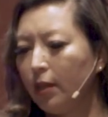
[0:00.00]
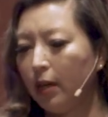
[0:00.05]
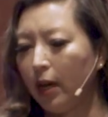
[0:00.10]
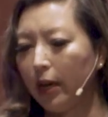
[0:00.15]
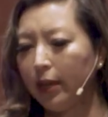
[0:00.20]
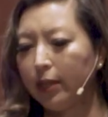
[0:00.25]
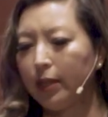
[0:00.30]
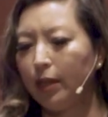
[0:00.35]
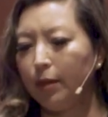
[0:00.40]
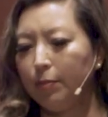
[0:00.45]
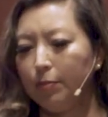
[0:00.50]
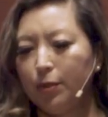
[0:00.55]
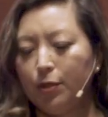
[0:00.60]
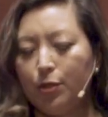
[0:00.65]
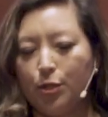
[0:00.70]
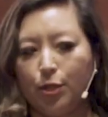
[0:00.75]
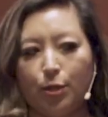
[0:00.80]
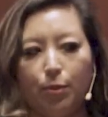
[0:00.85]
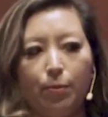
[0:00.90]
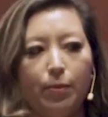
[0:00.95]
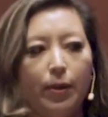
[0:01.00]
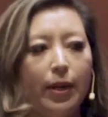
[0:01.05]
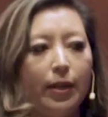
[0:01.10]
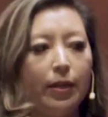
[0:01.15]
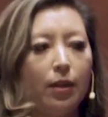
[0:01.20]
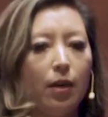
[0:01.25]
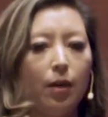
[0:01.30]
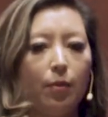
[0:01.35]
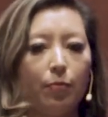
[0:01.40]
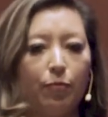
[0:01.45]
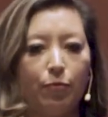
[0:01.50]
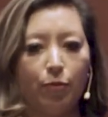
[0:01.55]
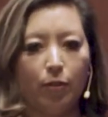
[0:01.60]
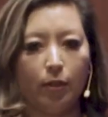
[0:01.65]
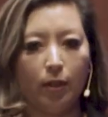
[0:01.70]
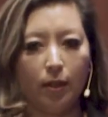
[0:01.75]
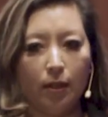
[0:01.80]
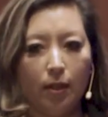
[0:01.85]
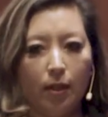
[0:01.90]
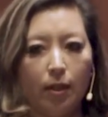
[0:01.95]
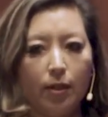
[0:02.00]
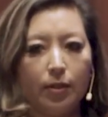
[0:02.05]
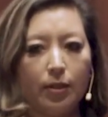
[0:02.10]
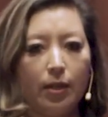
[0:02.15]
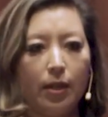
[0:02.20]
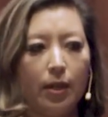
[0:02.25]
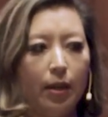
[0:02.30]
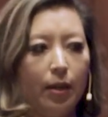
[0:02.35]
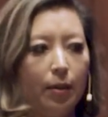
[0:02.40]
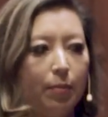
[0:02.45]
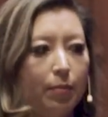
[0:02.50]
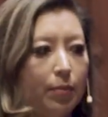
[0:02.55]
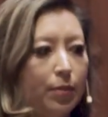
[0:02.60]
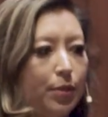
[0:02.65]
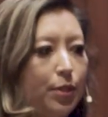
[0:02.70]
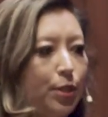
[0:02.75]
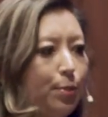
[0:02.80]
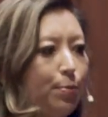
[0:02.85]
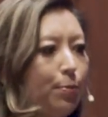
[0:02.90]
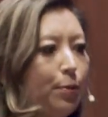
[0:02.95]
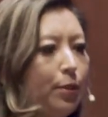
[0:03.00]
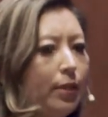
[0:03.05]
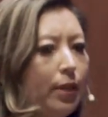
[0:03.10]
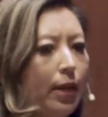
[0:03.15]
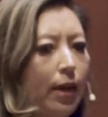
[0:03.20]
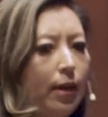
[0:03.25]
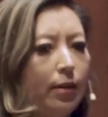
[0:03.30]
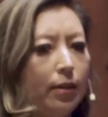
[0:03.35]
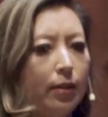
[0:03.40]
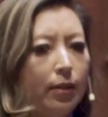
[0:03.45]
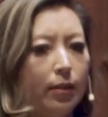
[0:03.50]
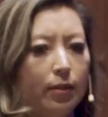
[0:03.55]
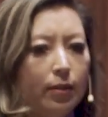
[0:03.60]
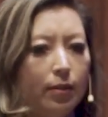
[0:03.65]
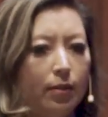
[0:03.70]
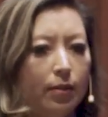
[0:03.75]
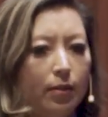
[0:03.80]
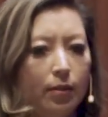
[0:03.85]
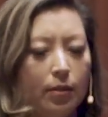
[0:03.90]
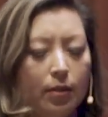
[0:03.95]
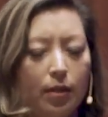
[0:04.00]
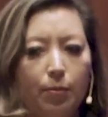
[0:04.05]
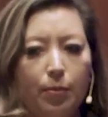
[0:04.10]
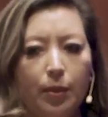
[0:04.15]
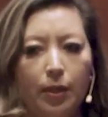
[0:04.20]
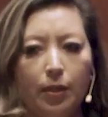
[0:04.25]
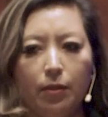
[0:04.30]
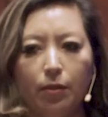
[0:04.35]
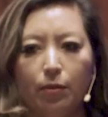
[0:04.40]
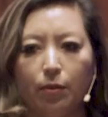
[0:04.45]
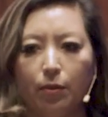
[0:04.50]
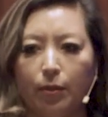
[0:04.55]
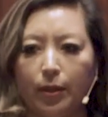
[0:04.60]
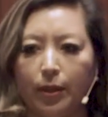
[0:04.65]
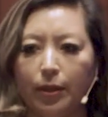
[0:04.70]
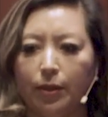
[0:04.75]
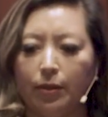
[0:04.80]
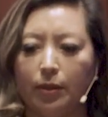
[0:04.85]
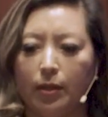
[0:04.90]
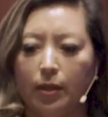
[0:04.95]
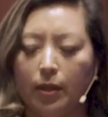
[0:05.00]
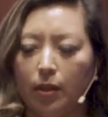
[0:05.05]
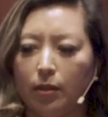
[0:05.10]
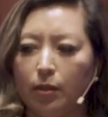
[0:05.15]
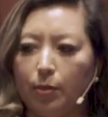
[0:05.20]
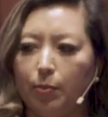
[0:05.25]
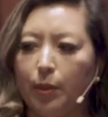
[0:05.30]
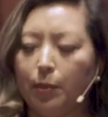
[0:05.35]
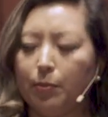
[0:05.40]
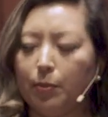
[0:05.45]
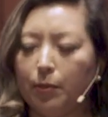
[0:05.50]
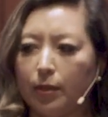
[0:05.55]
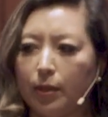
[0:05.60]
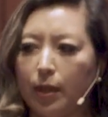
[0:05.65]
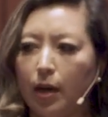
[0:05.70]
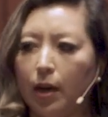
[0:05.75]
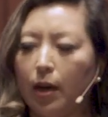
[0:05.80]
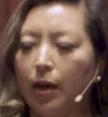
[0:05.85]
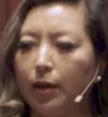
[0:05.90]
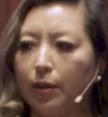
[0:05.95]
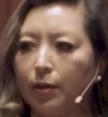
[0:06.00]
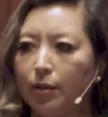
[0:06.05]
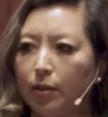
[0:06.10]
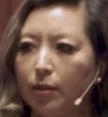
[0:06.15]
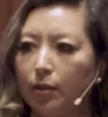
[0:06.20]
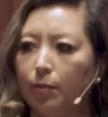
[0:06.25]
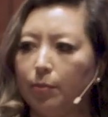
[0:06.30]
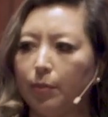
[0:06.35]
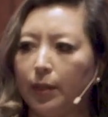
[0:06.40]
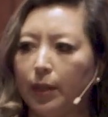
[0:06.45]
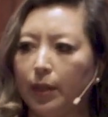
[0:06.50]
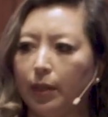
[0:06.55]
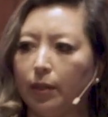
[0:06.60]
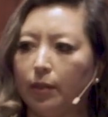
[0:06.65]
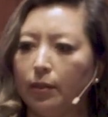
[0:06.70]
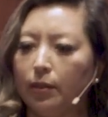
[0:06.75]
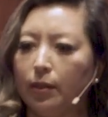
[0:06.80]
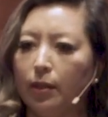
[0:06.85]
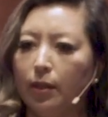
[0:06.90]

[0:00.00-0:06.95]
I kept this charade up for a long time, just pretending to be the lawyer that other people thought I couldn't be.